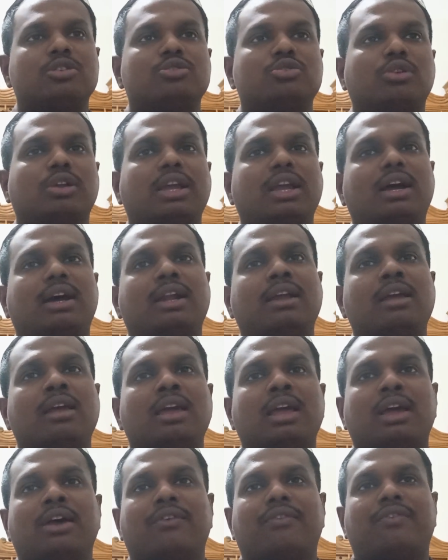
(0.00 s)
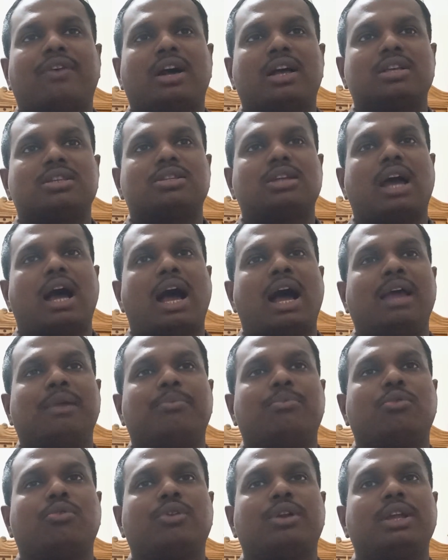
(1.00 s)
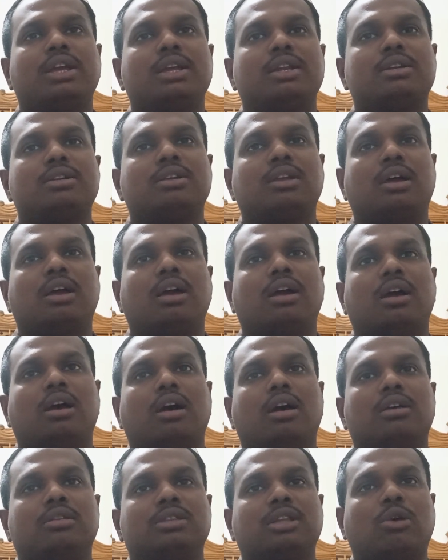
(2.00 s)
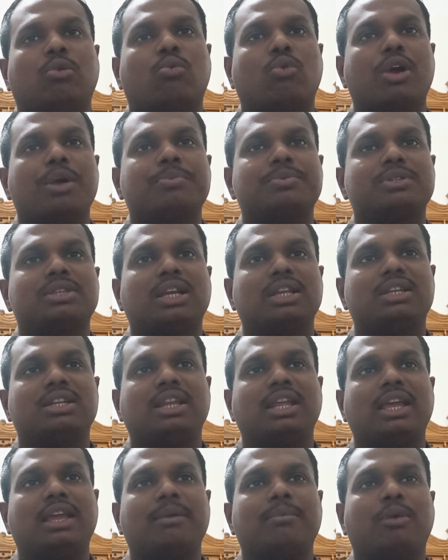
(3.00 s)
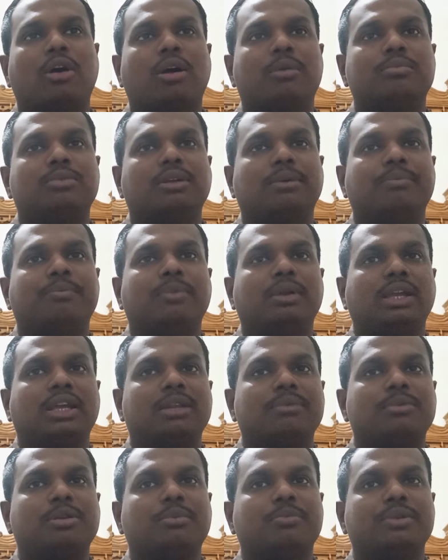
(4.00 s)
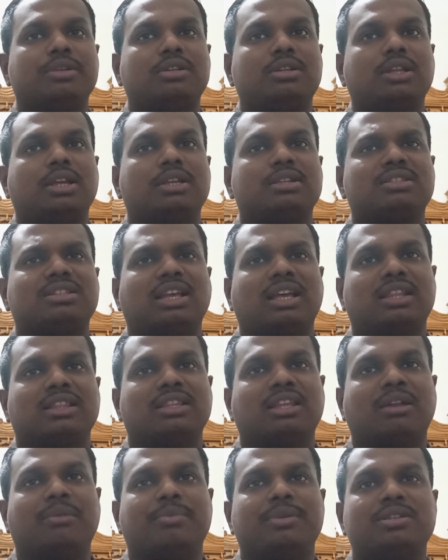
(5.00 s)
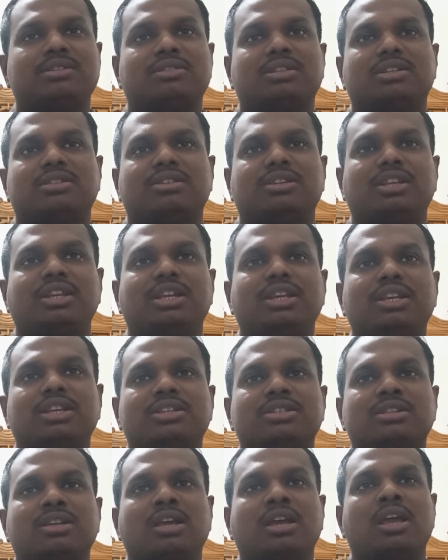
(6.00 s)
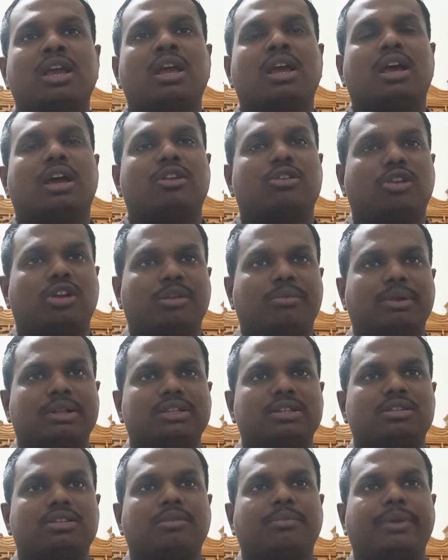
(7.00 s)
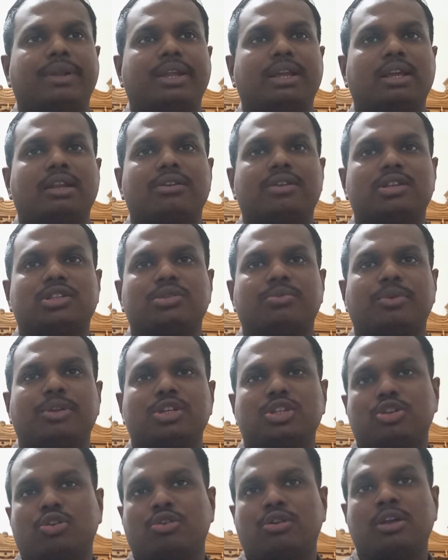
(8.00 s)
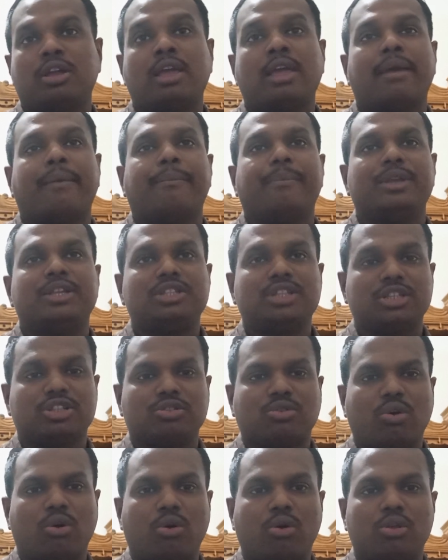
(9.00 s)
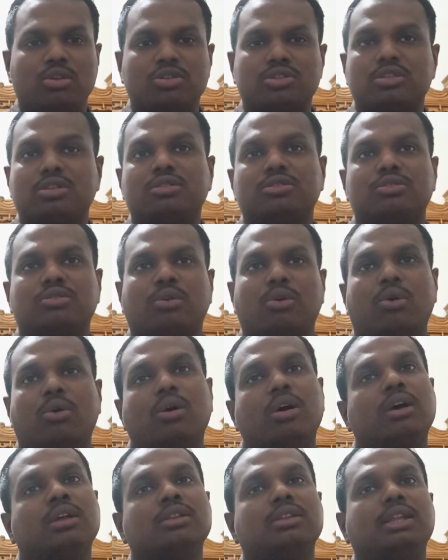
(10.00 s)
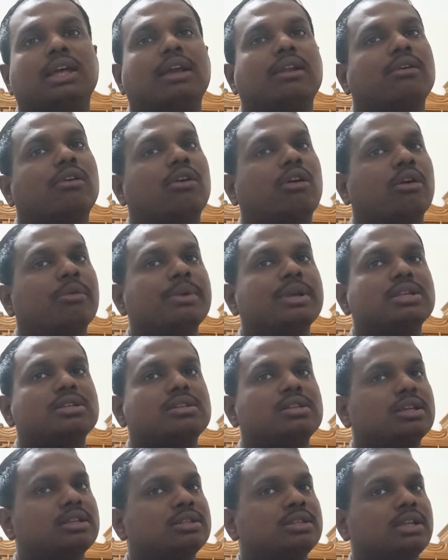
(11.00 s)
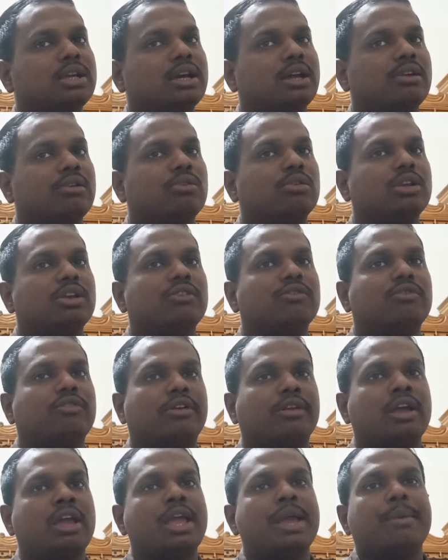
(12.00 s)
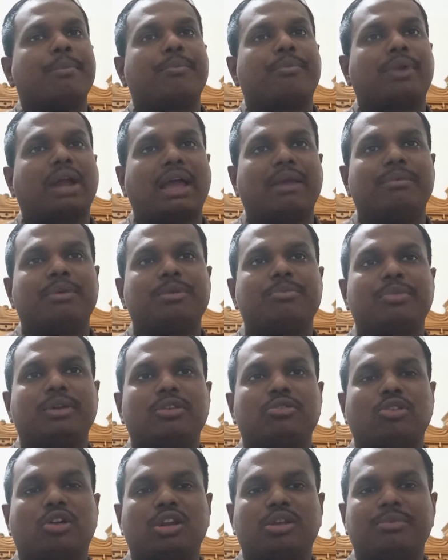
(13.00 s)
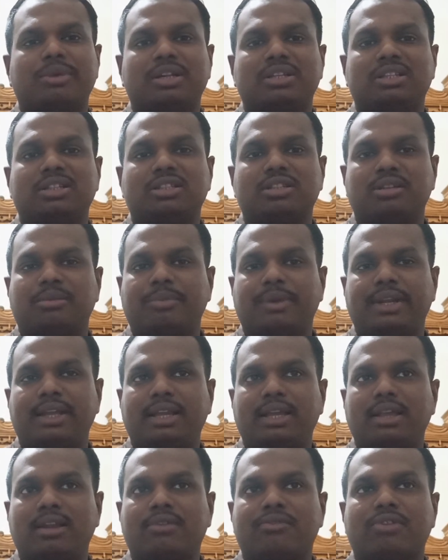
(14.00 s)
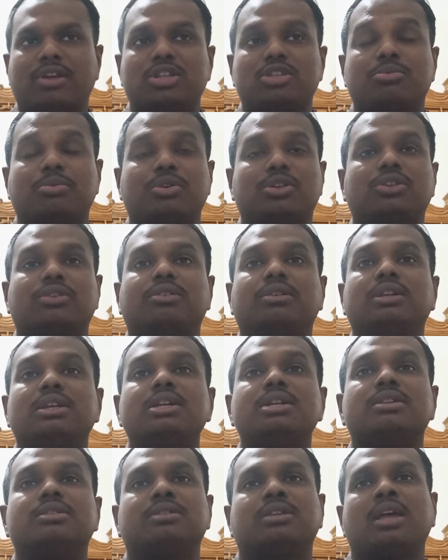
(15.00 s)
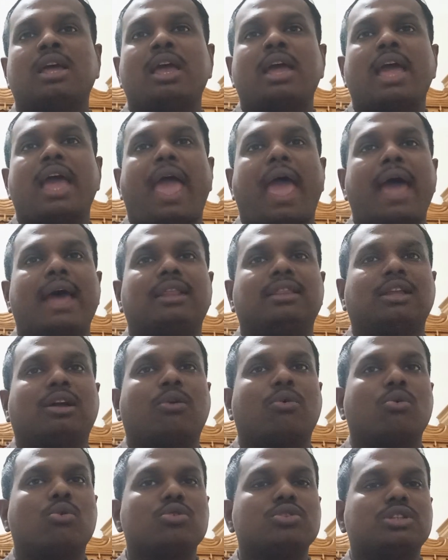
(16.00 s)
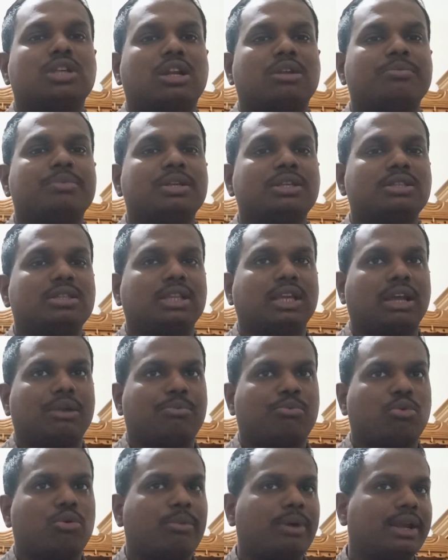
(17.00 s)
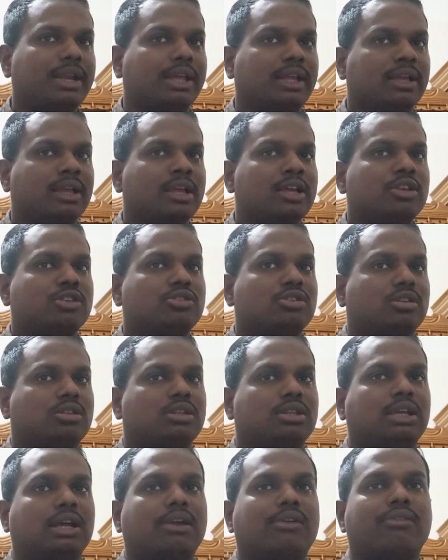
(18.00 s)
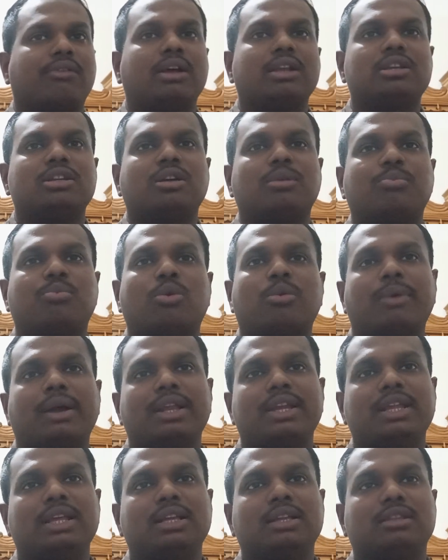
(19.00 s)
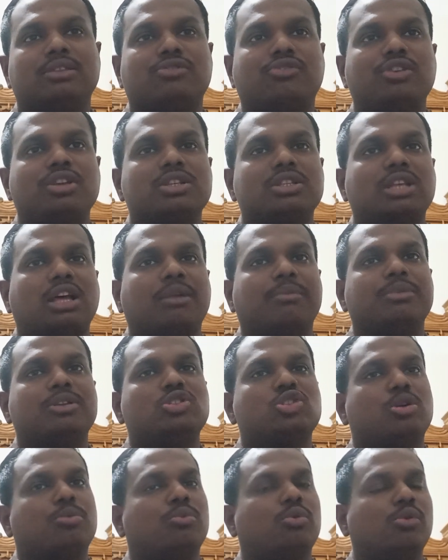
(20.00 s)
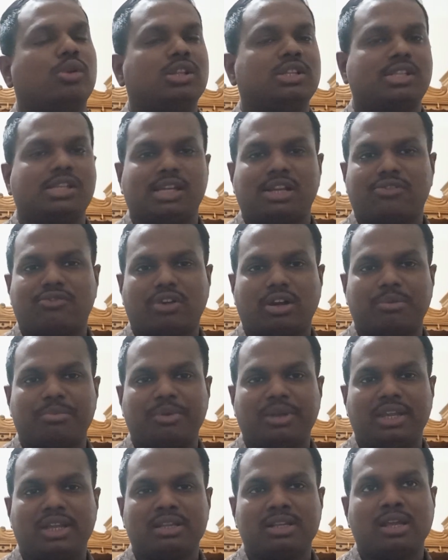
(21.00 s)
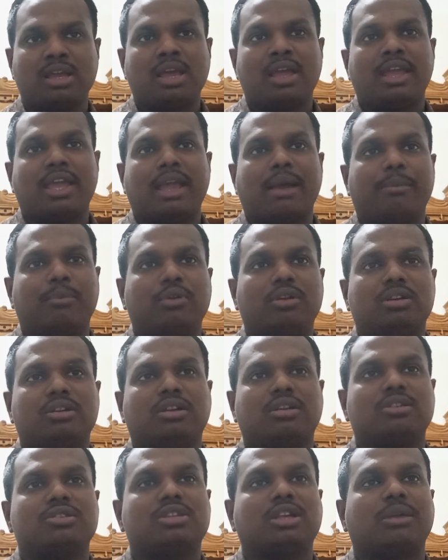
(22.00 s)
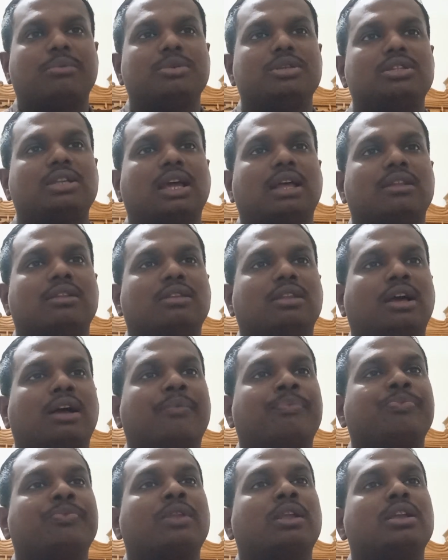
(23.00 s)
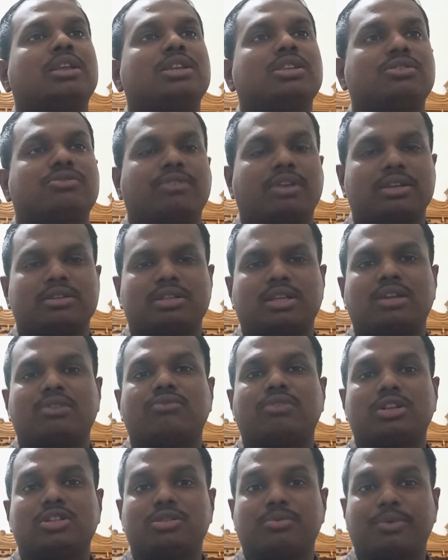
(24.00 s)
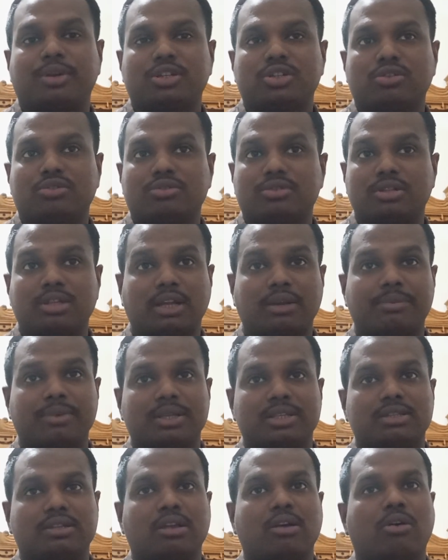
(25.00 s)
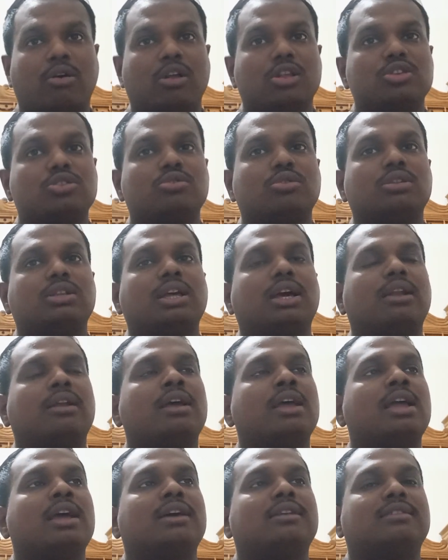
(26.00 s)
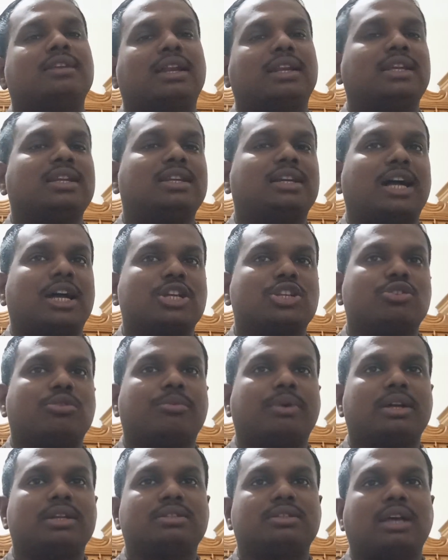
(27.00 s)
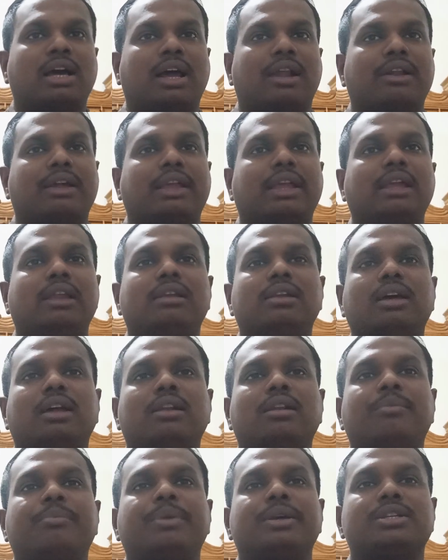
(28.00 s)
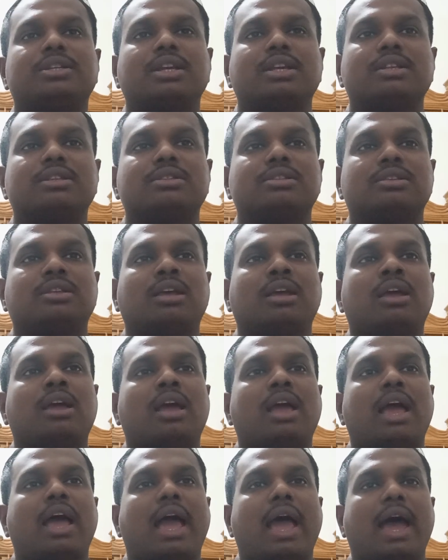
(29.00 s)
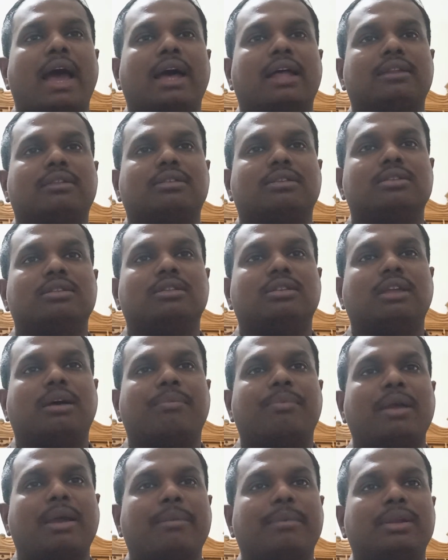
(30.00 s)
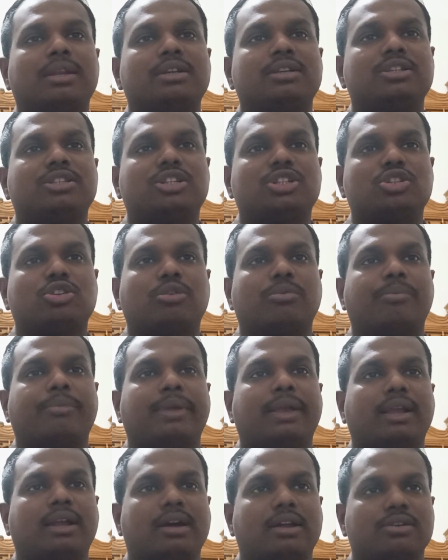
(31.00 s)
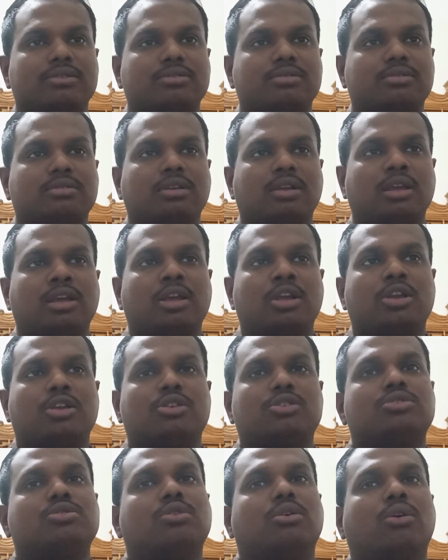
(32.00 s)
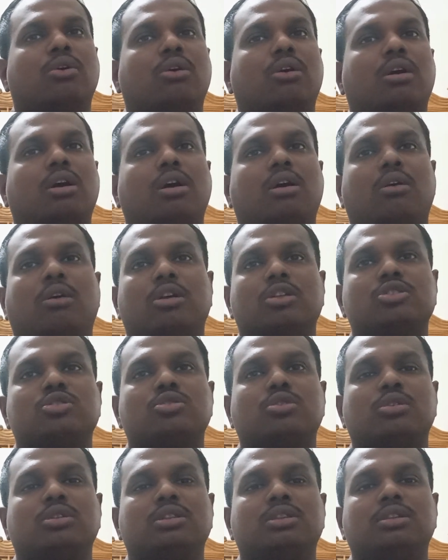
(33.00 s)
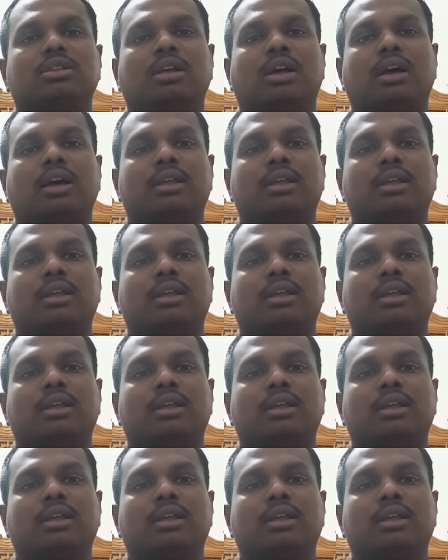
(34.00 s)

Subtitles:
so here first I put it the website name of the NMT business and the business niche, non-emergency medical transportation, business goals. So they are obviously they are looking for private non-emergency medical transportation needs and the core service they are providing. So they are right now providing three service of wheelchair RV, ambulatory service and the stretcher transportation service. Also their target customers are elderly patients and the family decision makers. So also